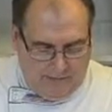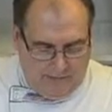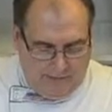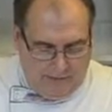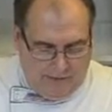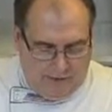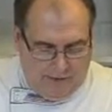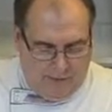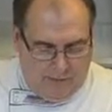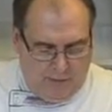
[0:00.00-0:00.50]

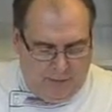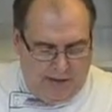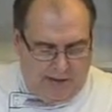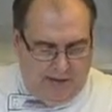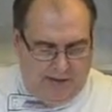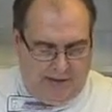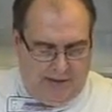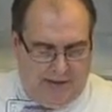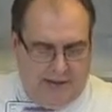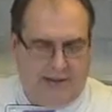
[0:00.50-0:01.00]
When you
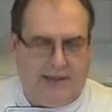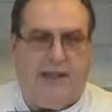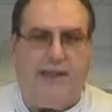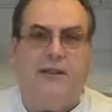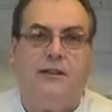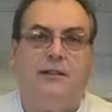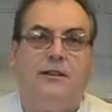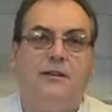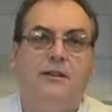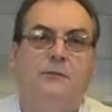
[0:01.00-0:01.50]
reach this
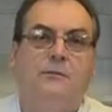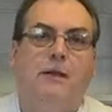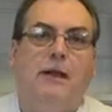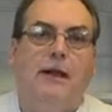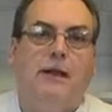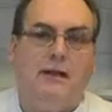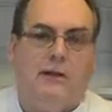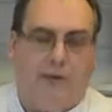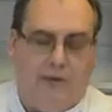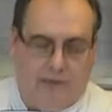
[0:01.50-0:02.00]
end of the
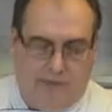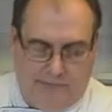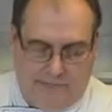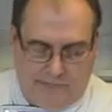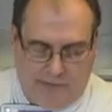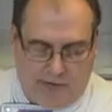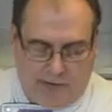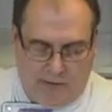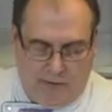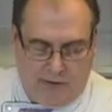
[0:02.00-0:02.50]
tomato,
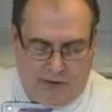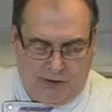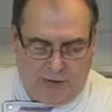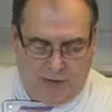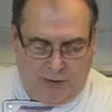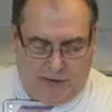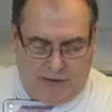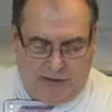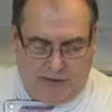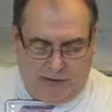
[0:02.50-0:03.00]
what you
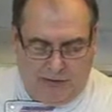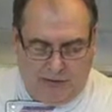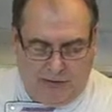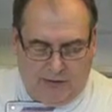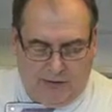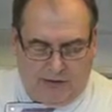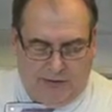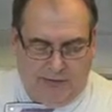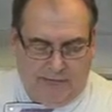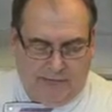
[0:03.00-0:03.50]
want to do
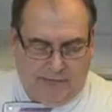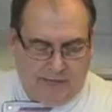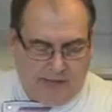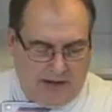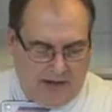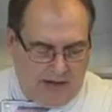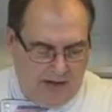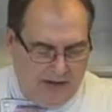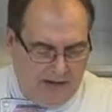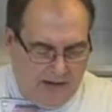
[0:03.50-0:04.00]
is,
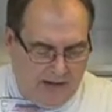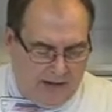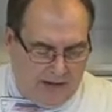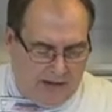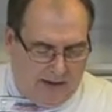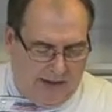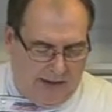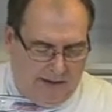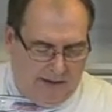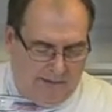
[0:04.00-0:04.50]
a
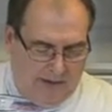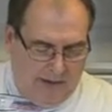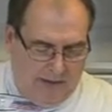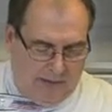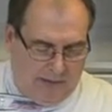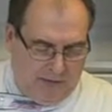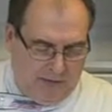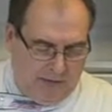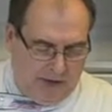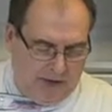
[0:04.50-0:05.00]
lot of
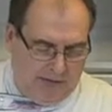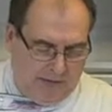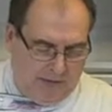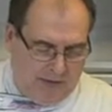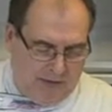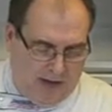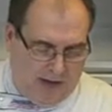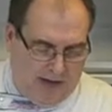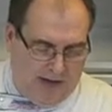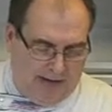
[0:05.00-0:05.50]
people keep
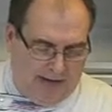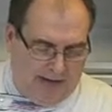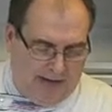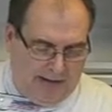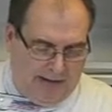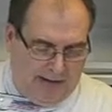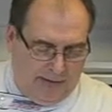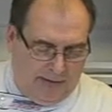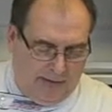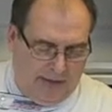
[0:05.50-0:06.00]
trying and
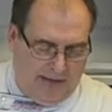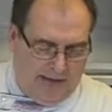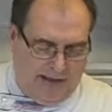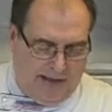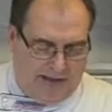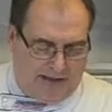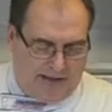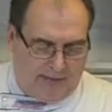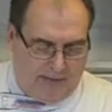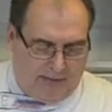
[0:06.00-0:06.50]
then they reach
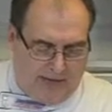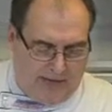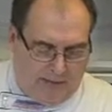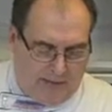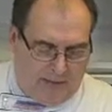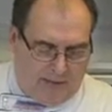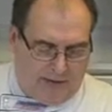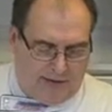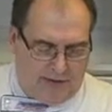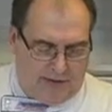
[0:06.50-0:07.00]
that spot
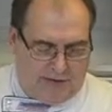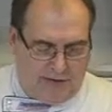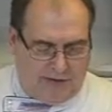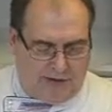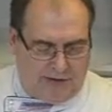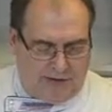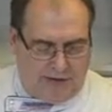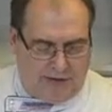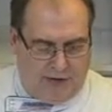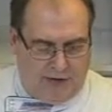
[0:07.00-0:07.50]
where it's doing
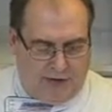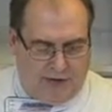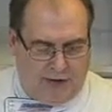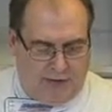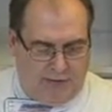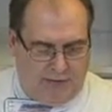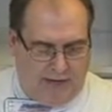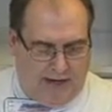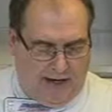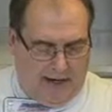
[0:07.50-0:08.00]
this. Turn
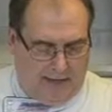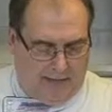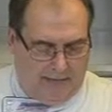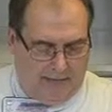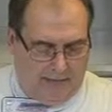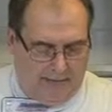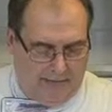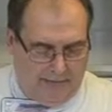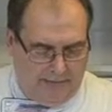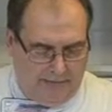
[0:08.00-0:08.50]
it
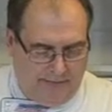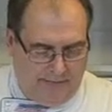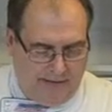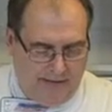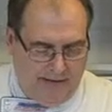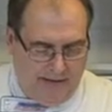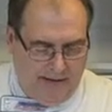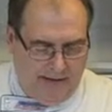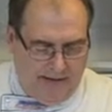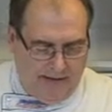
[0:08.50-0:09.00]
around
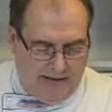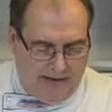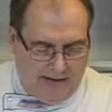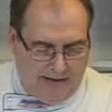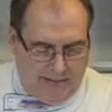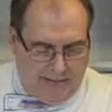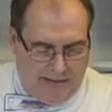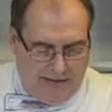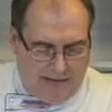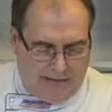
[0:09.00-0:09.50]
and
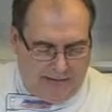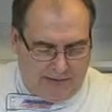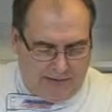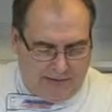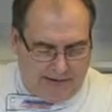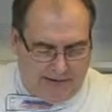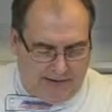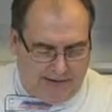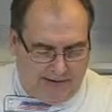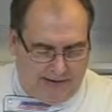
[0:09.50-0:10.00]
then make your
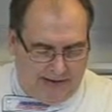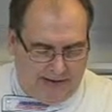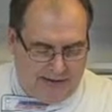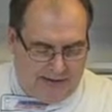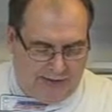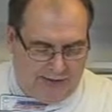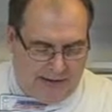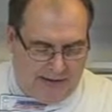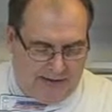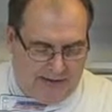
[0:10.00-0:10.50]
slice
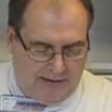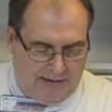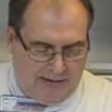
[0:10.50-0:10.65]
this way.